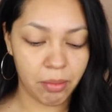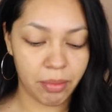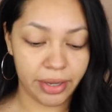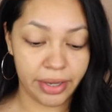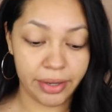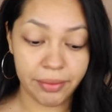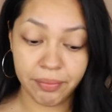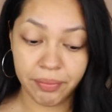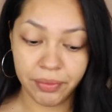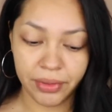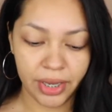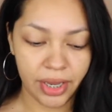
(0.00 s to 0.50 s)

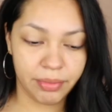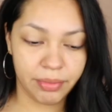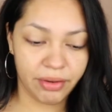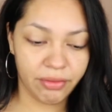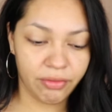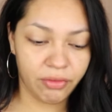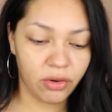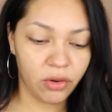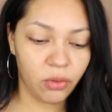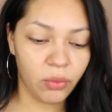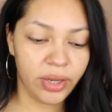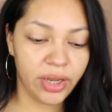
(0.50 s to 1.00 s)
But
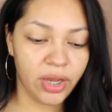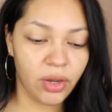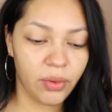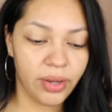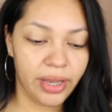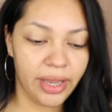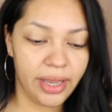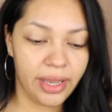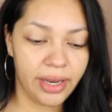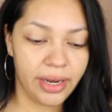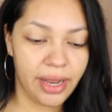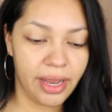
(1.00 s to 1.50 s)
before we go
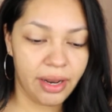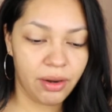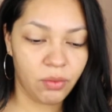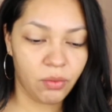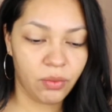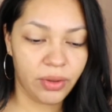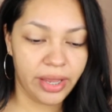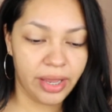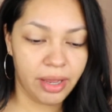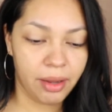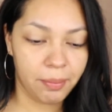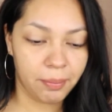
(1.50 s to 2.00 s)
ahead and
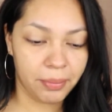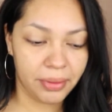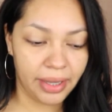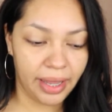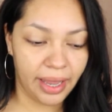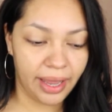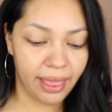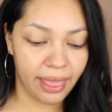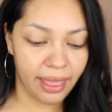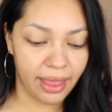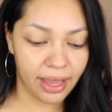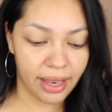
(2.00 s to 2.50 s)
we
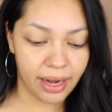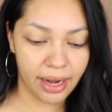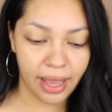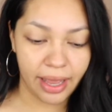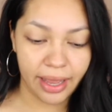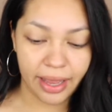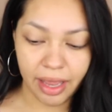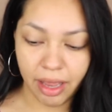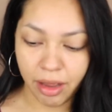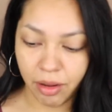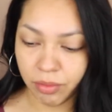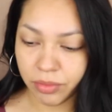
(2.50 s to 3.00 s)
apply that, I
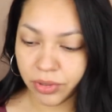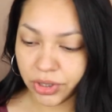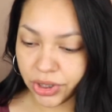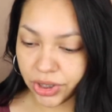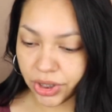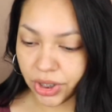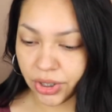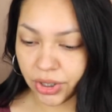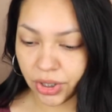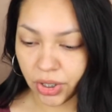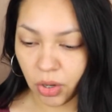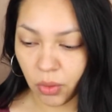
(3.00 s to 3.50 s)
am
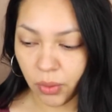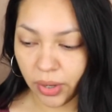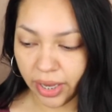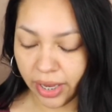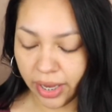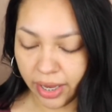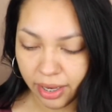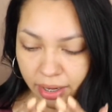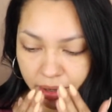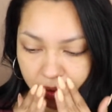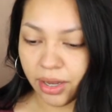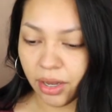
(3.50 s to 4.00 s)
just going to go
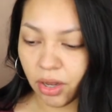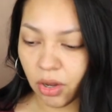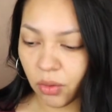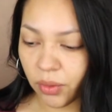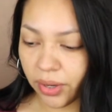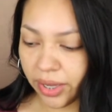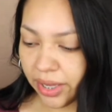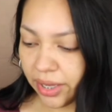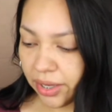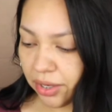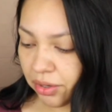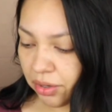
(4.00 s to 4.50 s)
ahead and go
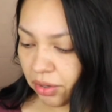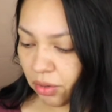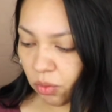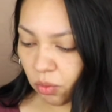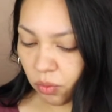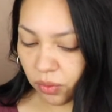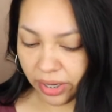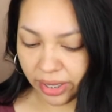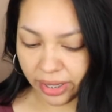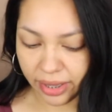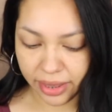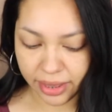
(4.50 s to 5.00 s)
in
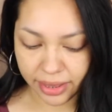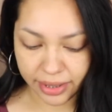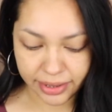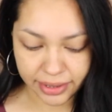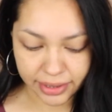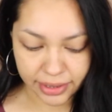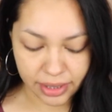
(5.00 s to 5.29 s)
with